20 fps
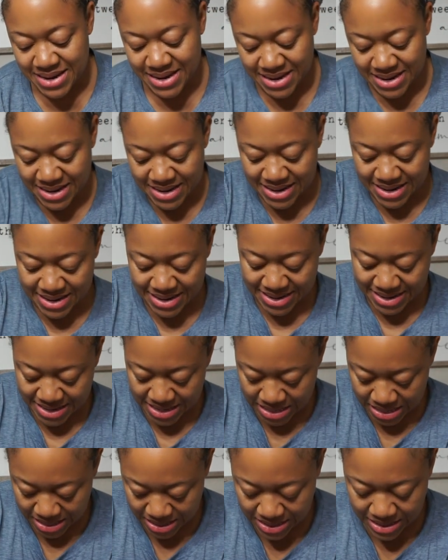
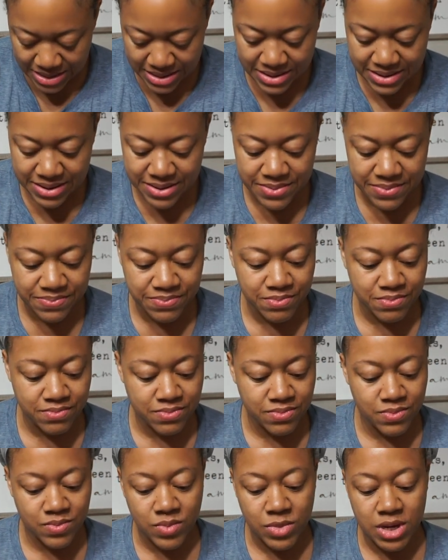And
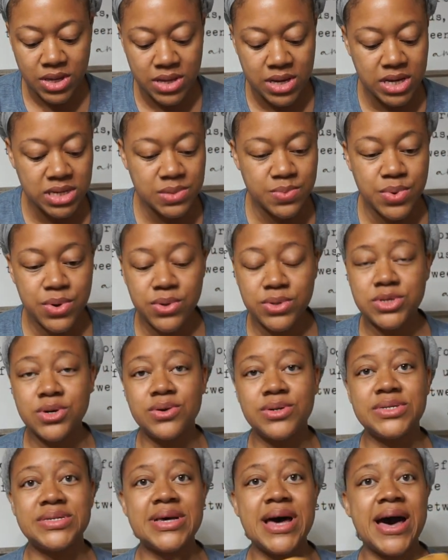these boots are
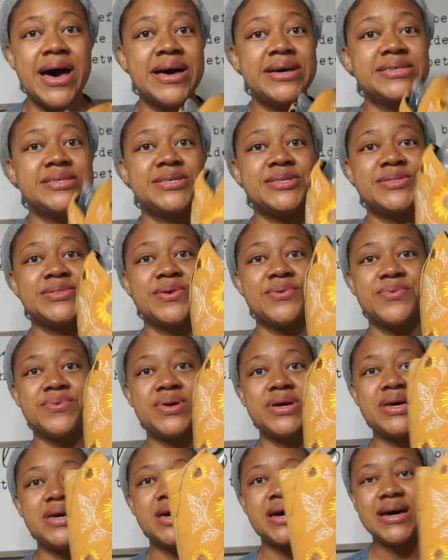size
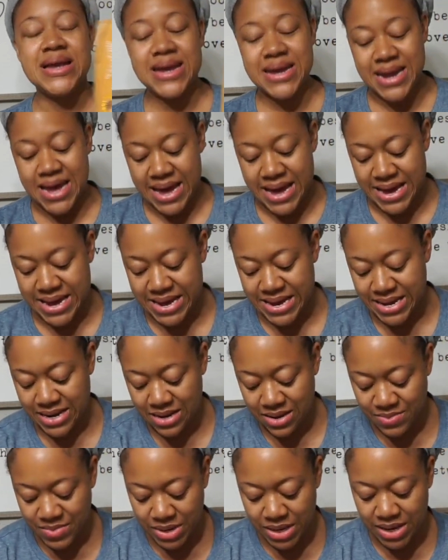39.
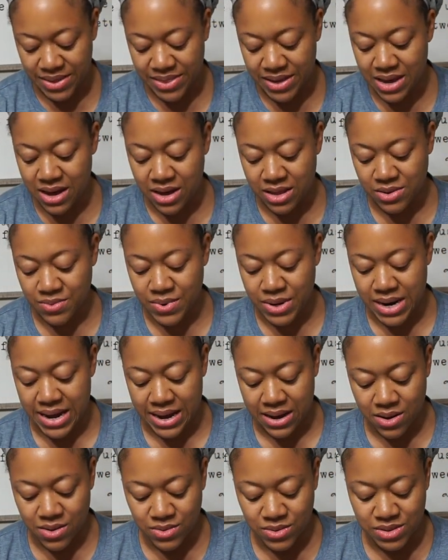Let me get the other one
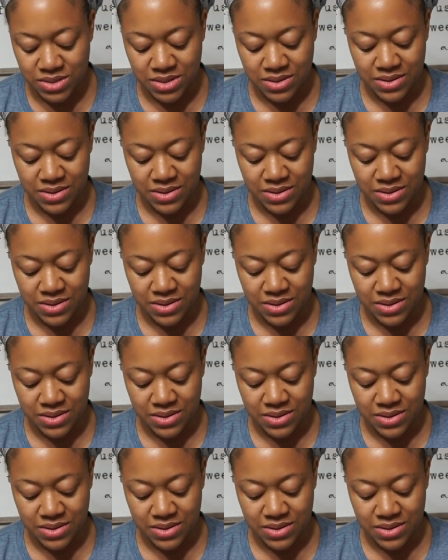out.